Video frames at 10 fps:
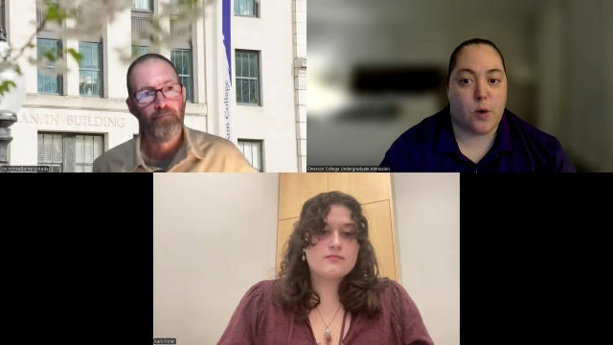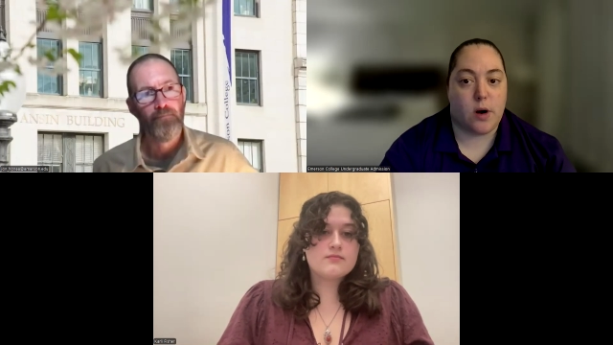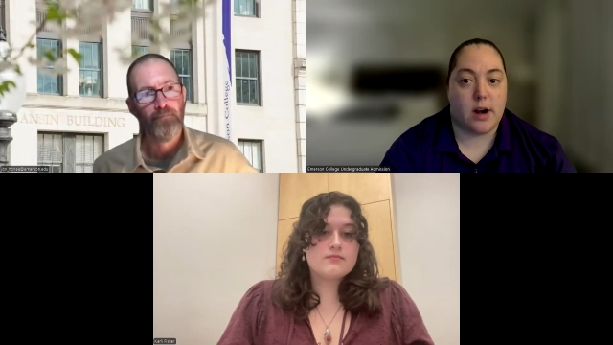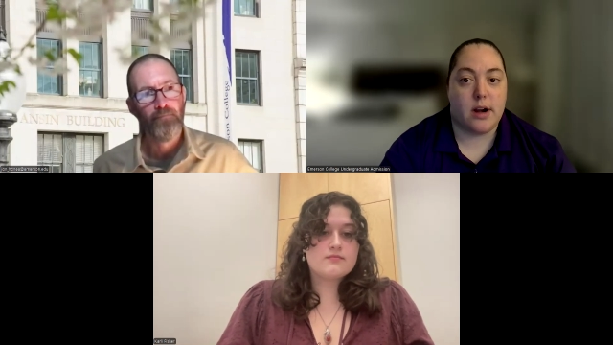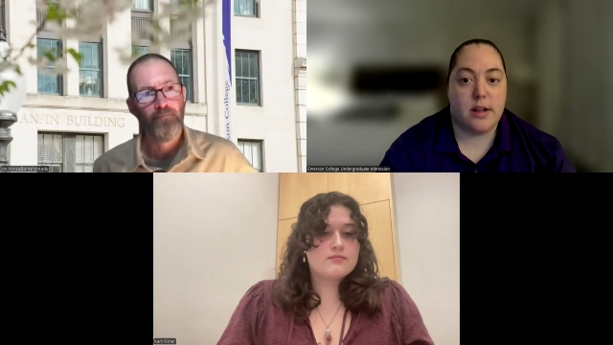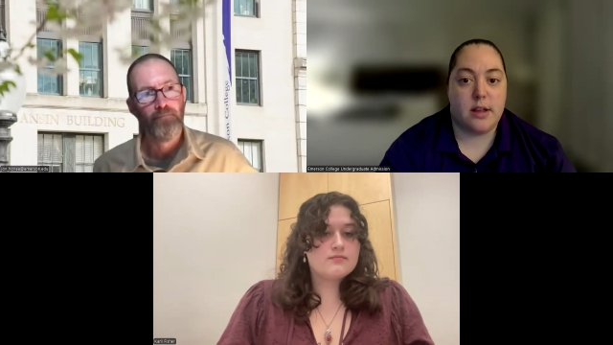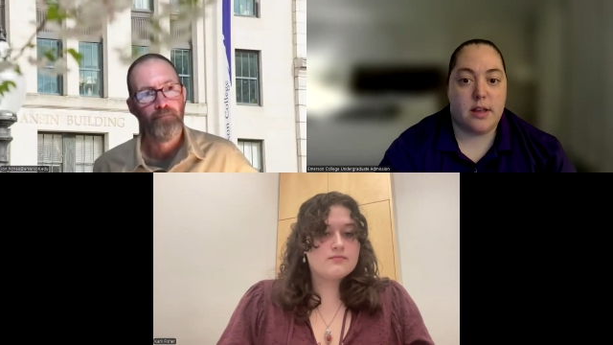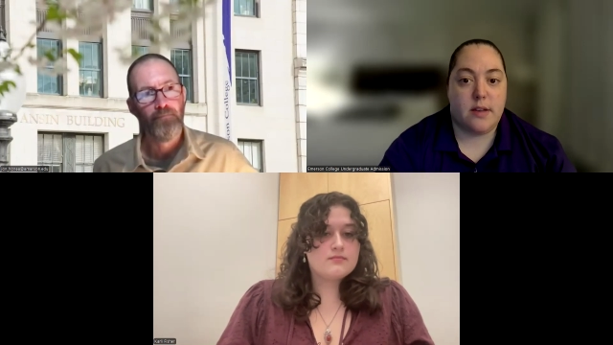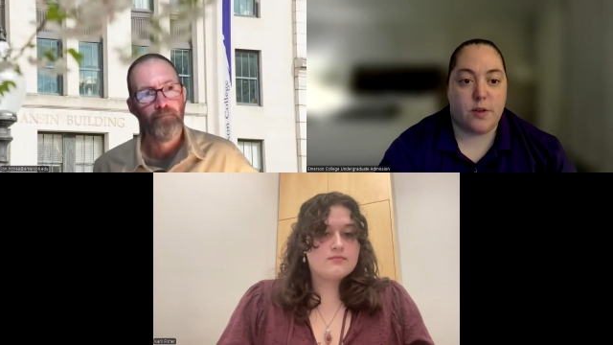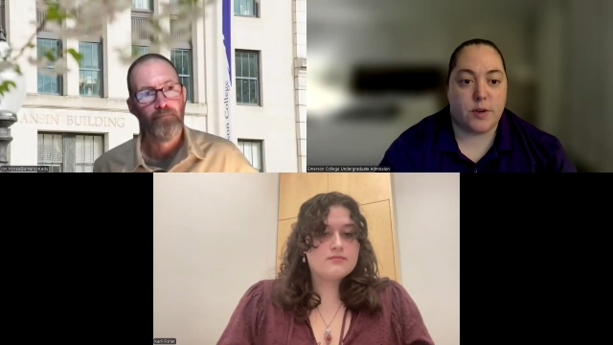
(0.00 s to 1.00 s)
Speaker 1: for
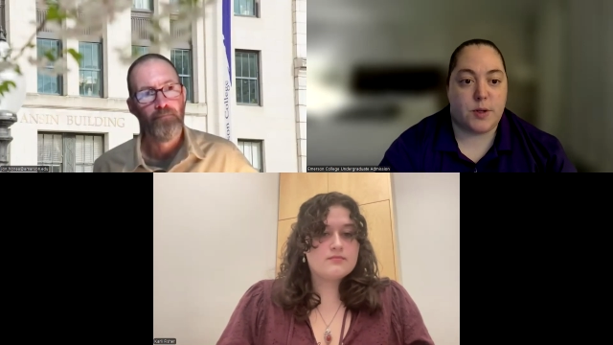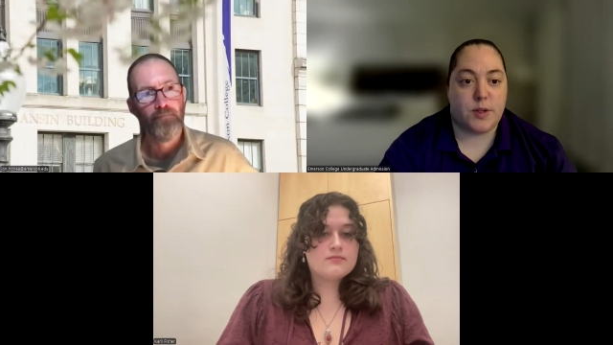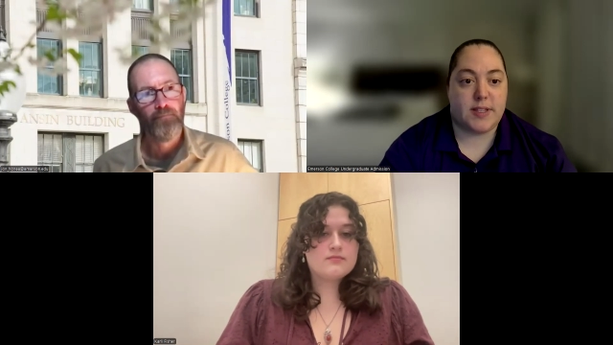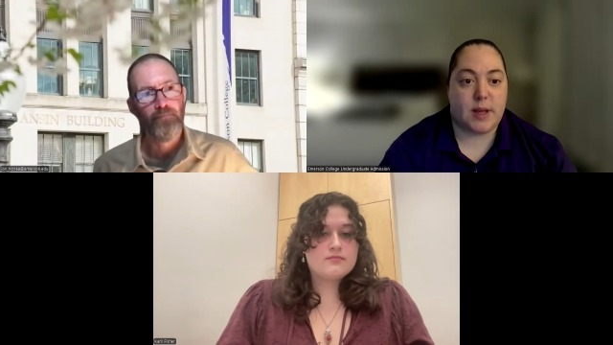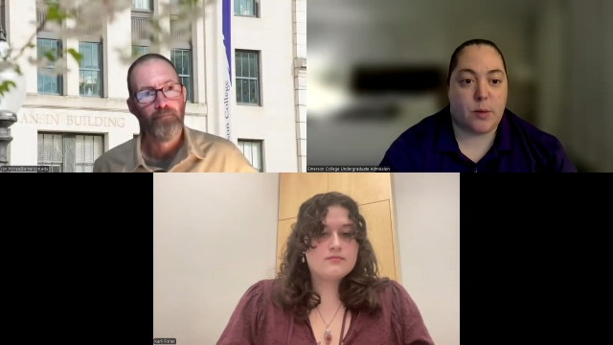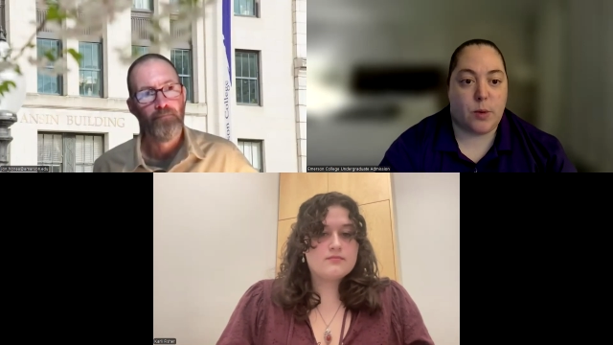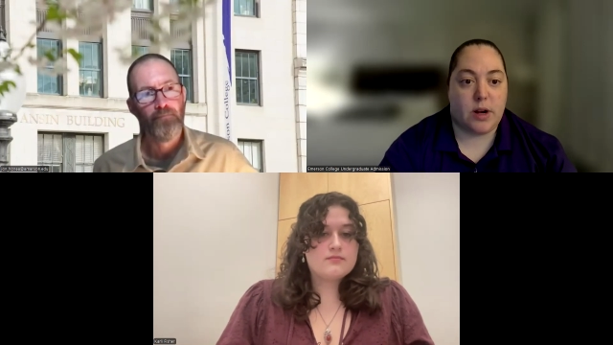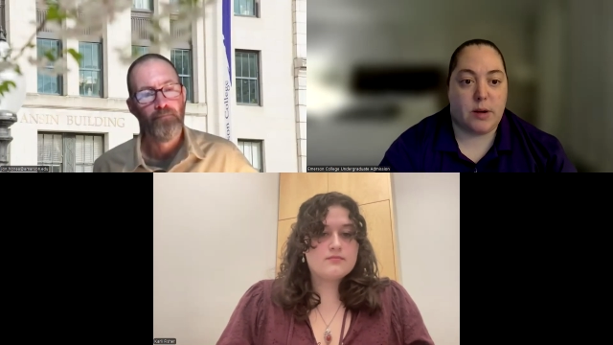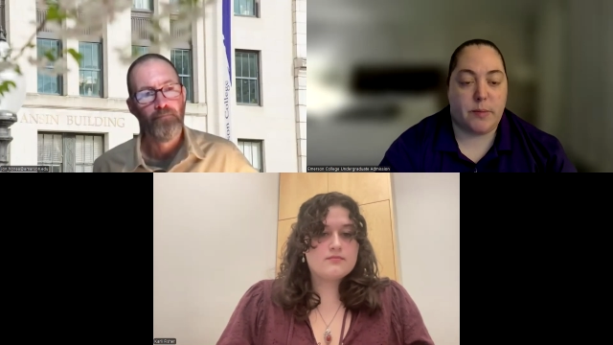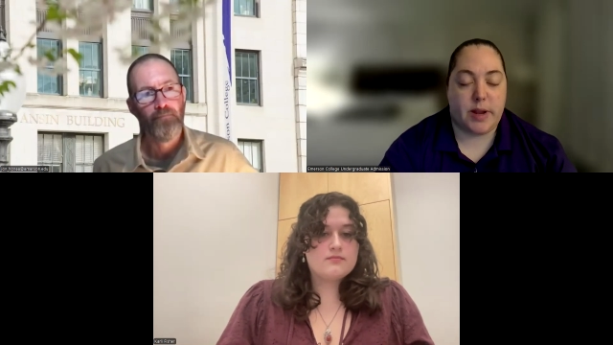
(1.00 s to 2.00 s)
for students that
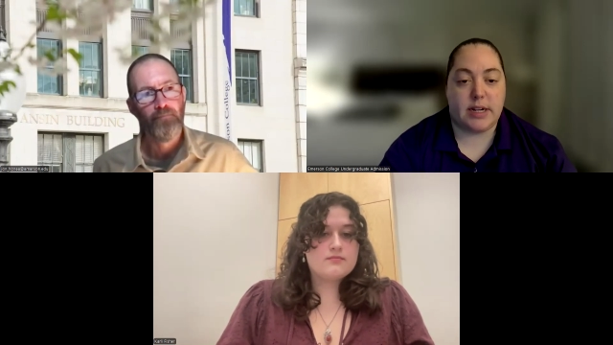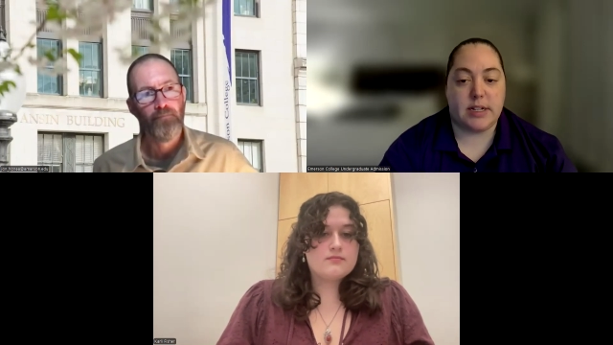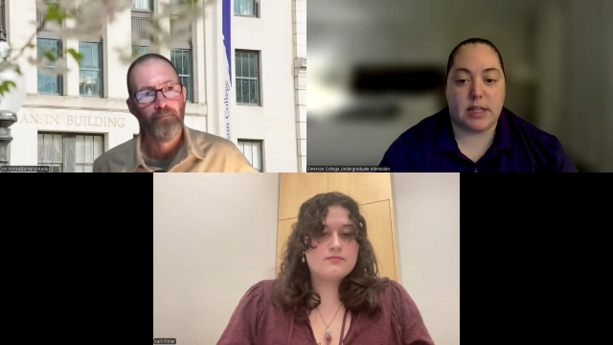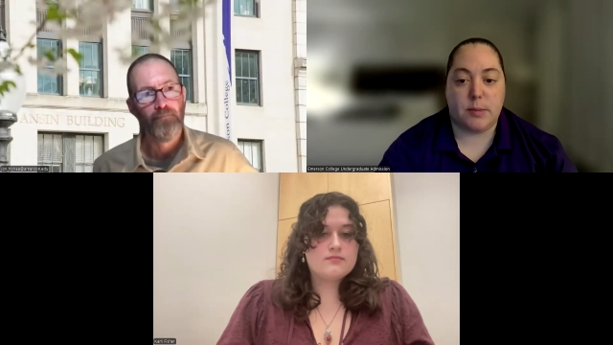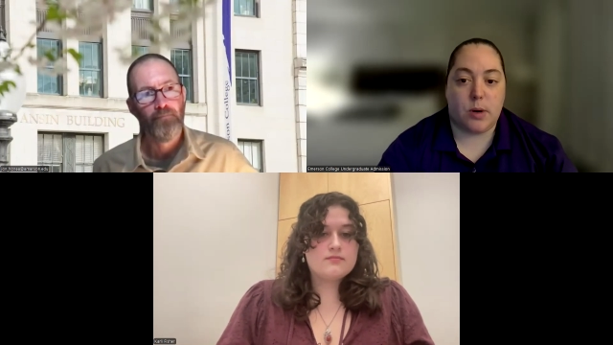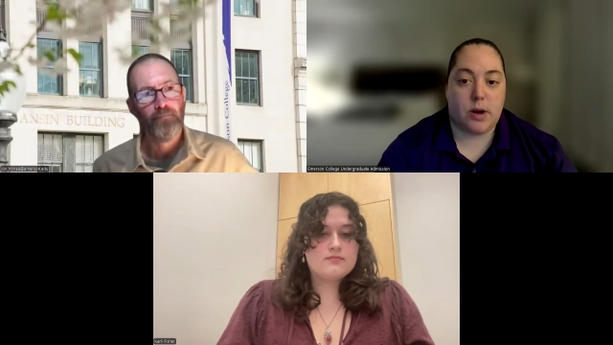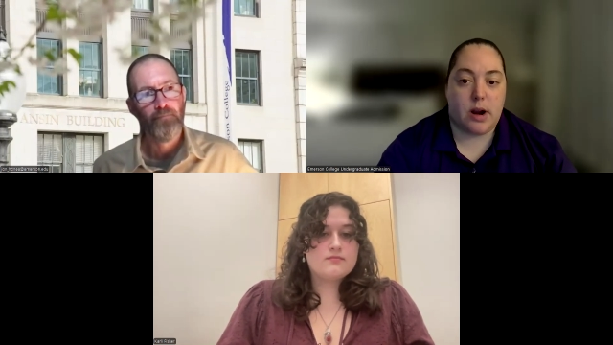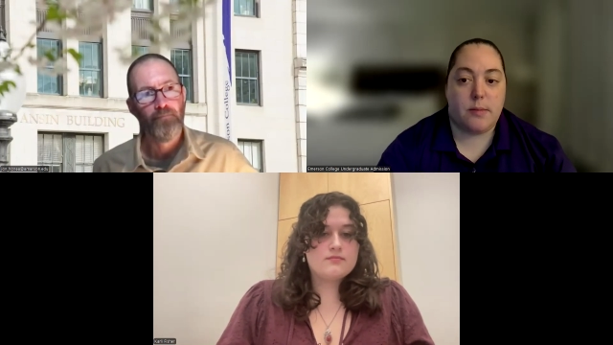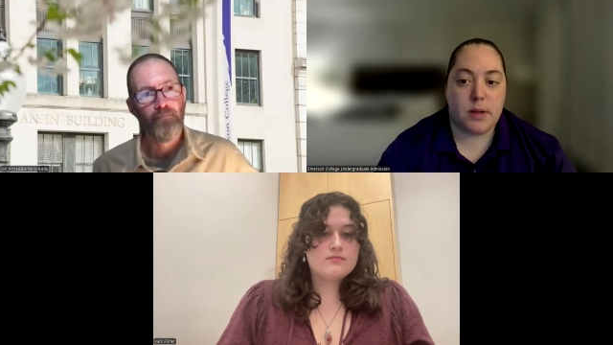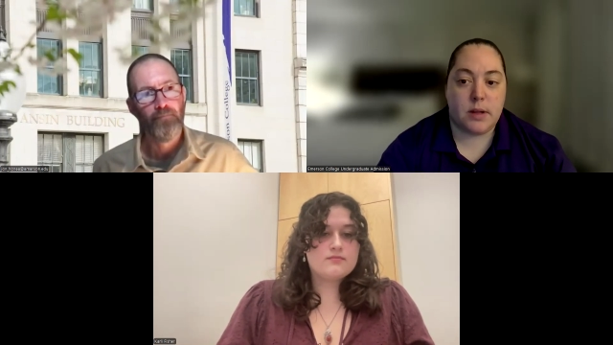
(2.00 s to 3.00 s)
we're admitting to the
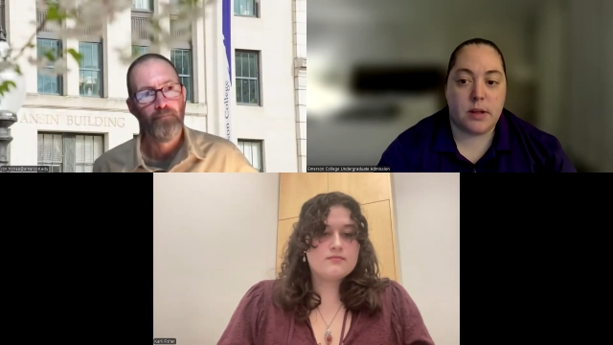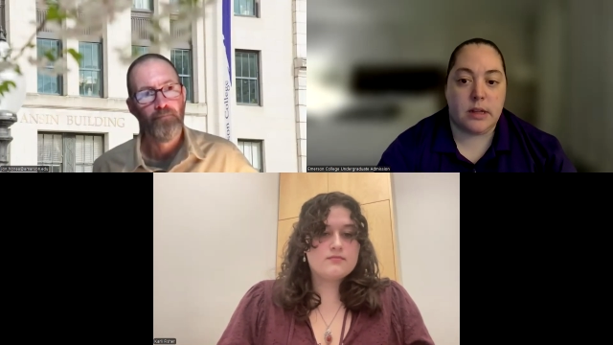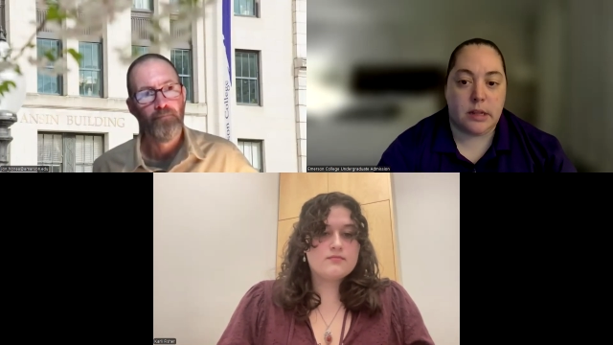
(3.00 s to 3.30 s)
program?